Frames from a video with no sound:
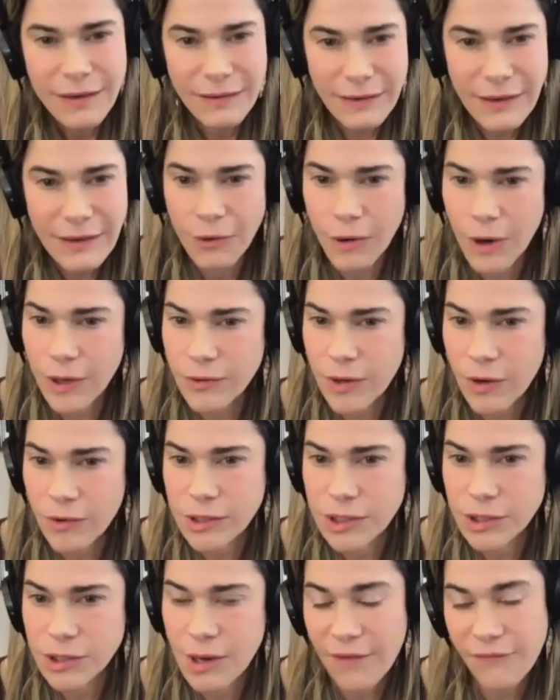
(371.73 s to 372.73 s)
you know,
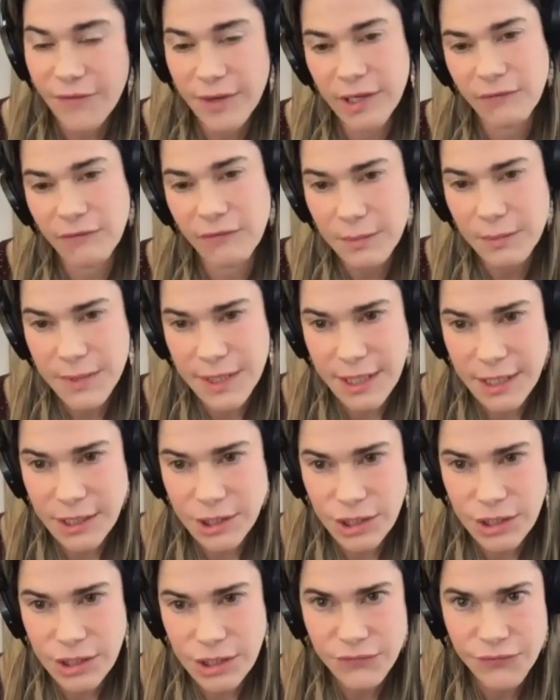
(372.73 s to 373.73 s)
do you have any
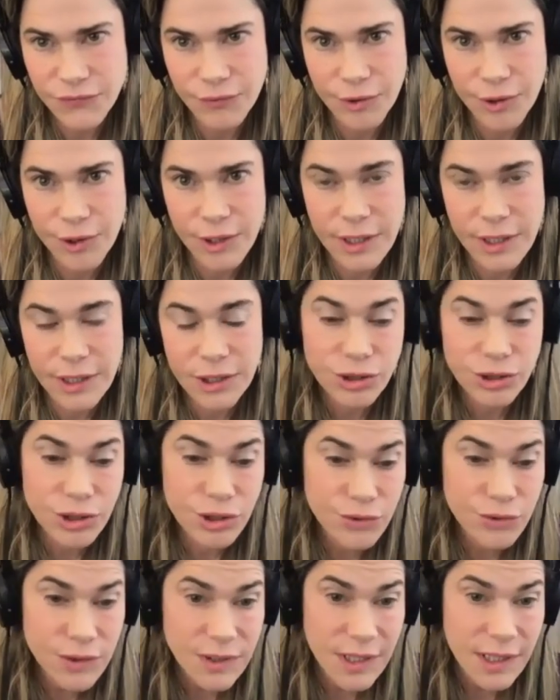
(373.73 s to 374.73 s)
recommendations for
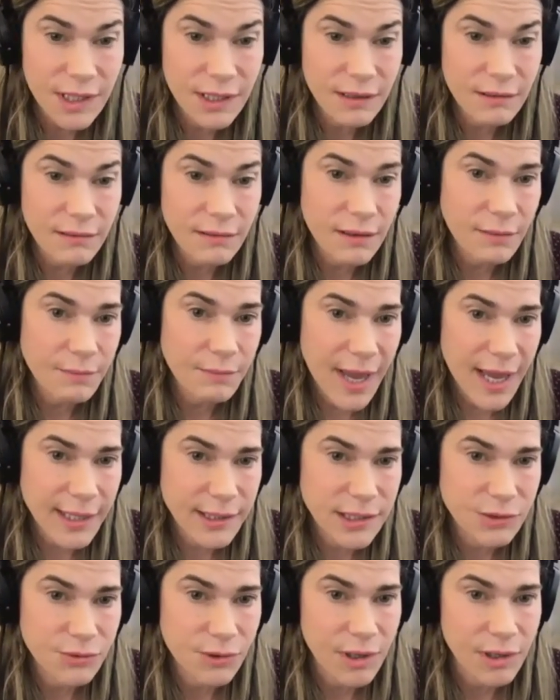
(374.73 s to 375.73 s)
introducing a pet
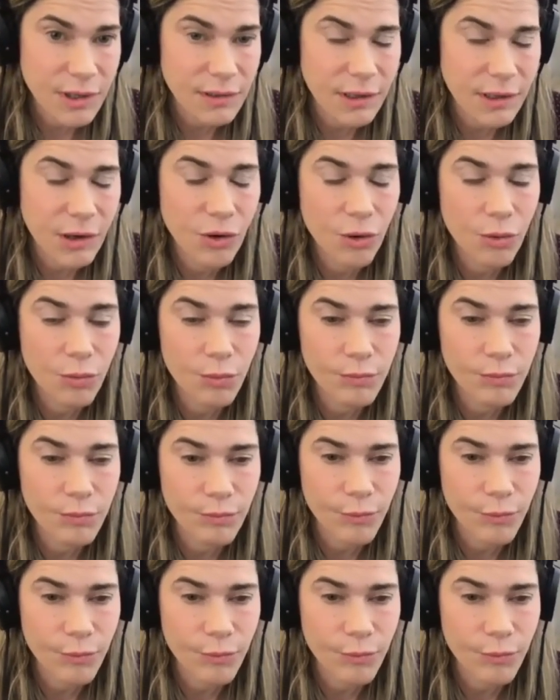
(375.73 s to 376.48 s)
to a home